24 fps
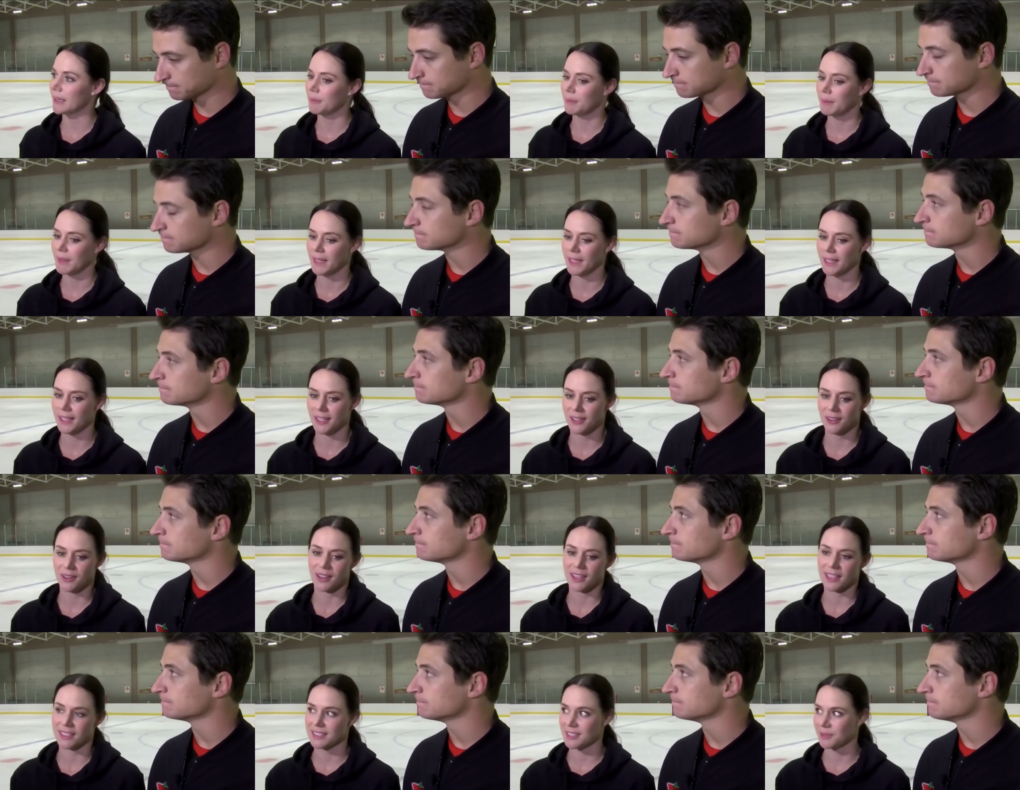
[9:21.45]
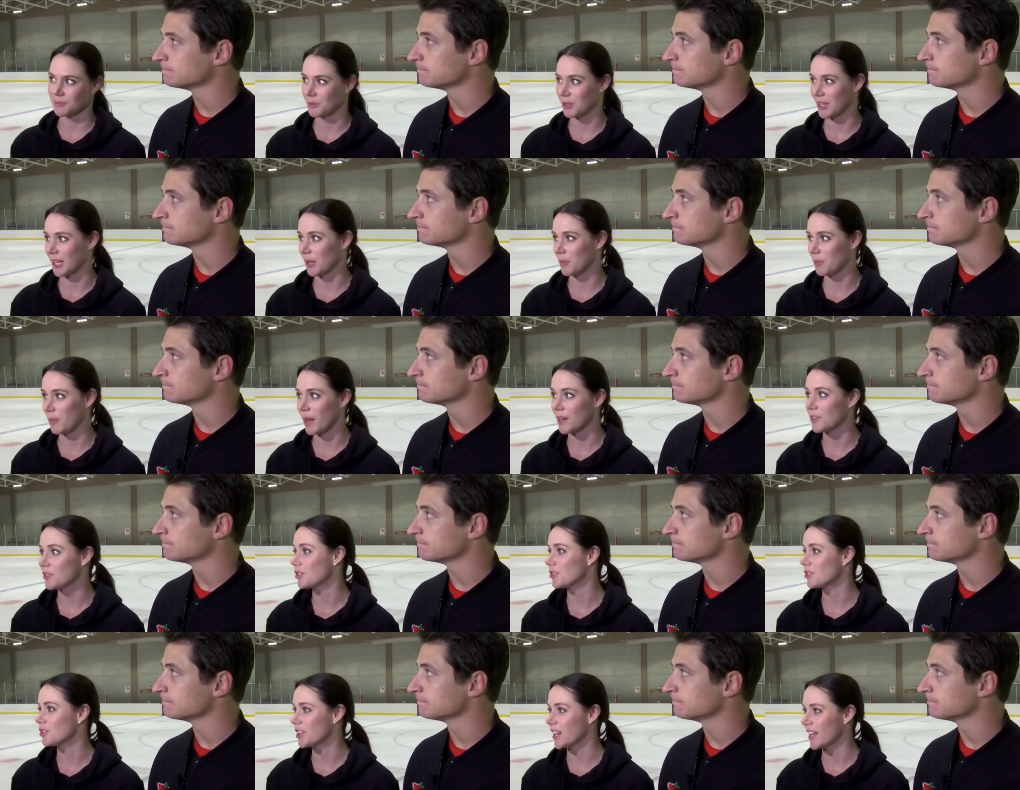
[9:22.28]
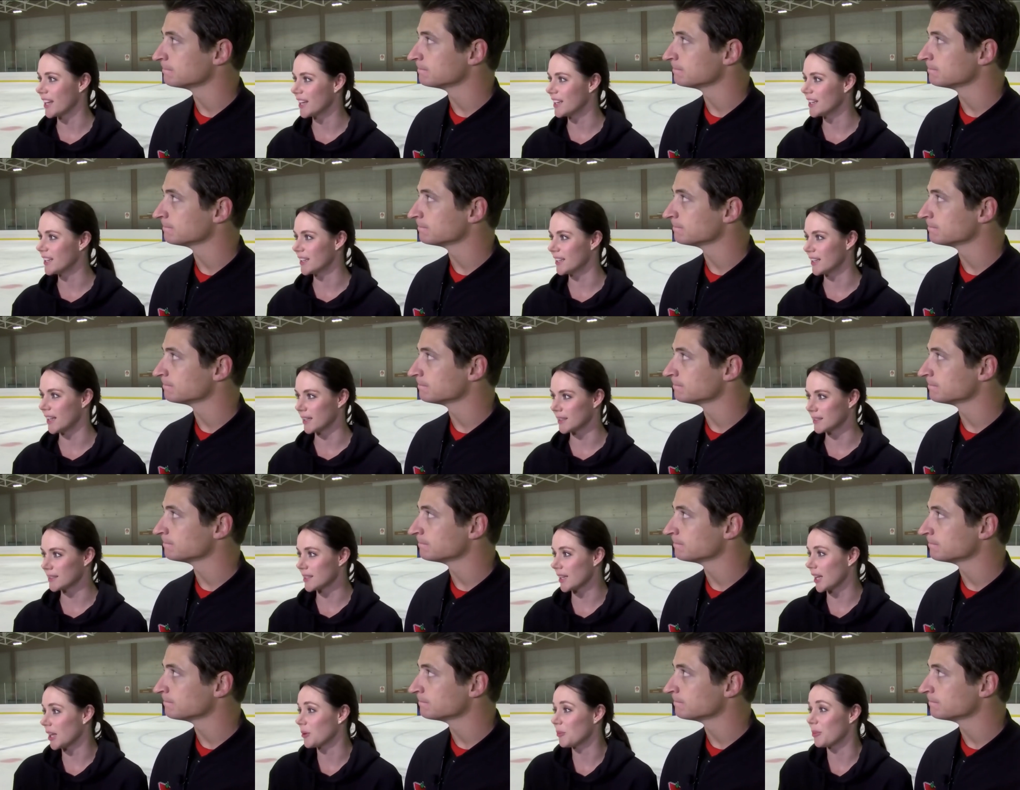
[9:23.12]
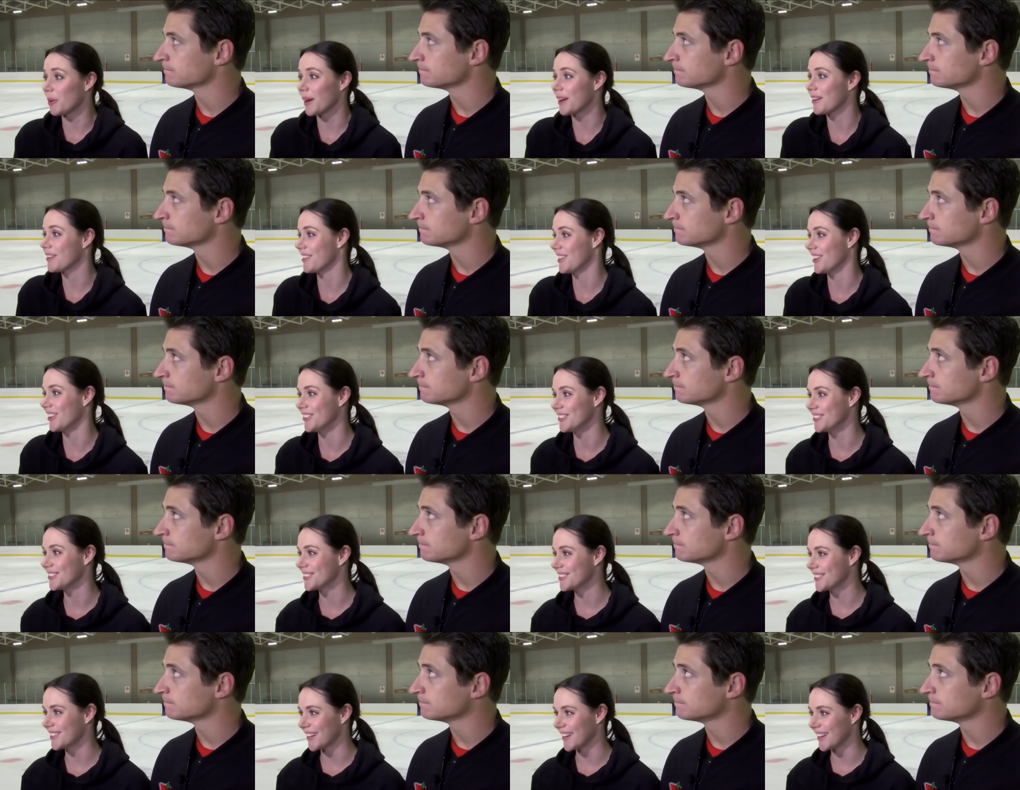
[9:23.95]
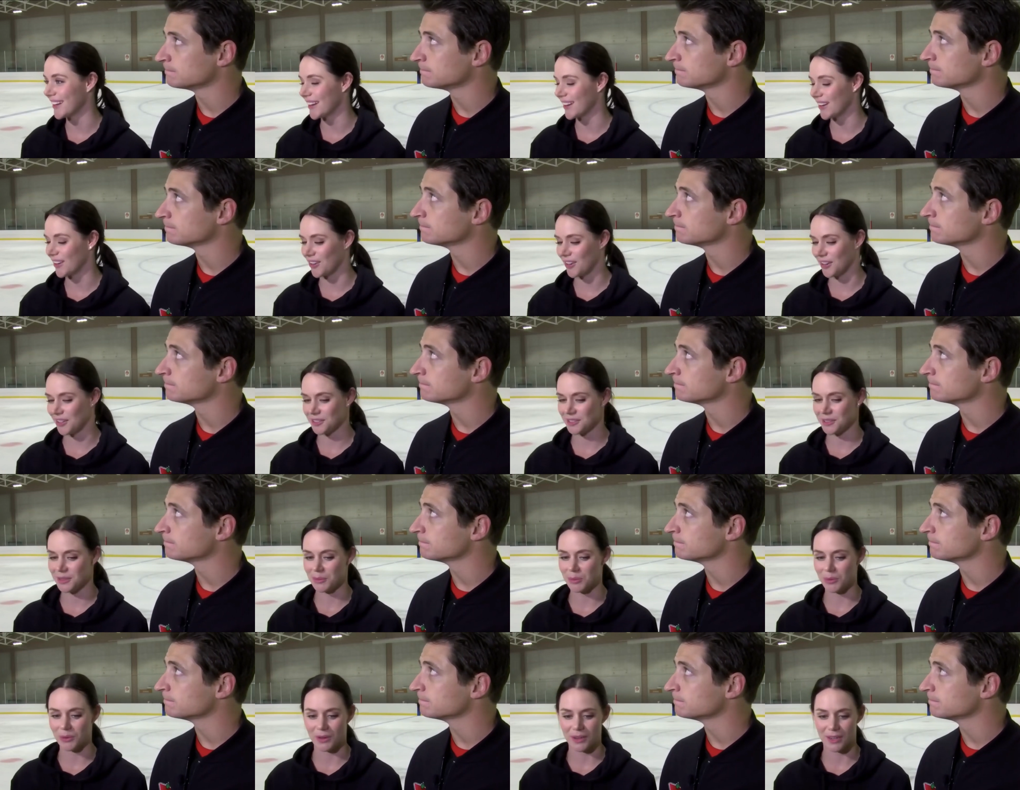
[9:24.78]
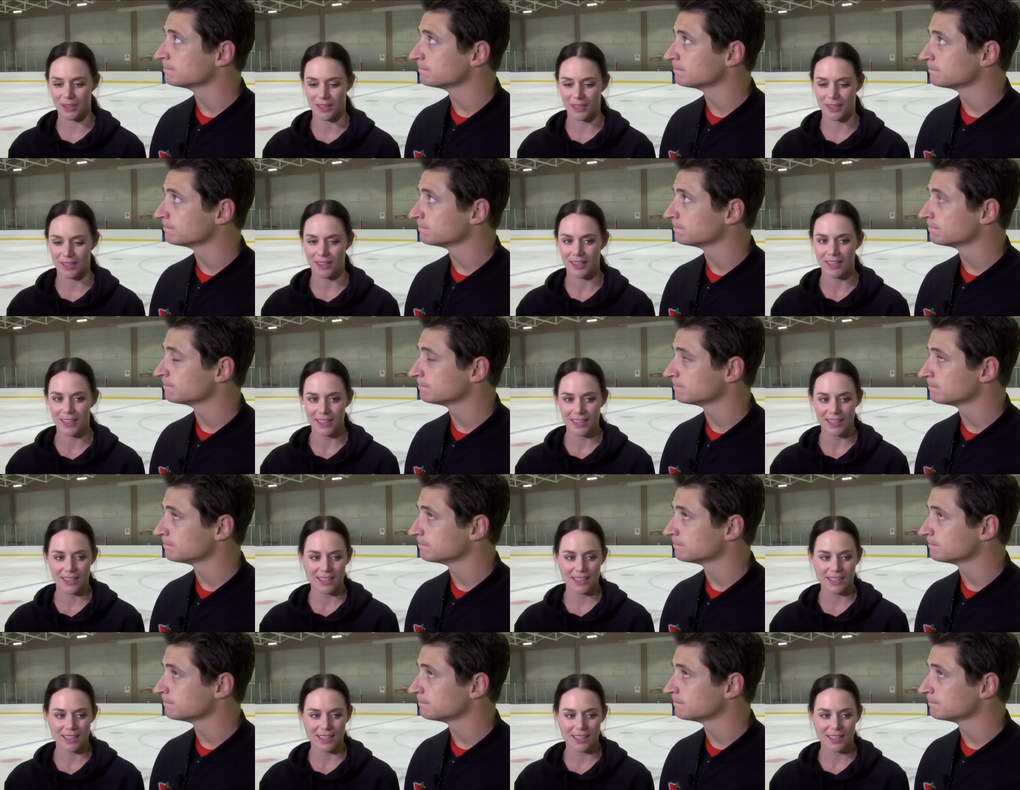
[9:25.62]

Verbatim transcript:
Speaker 1: I mean, you look at someone like Patrick Chan, and that's unparalleled uh, across the board in,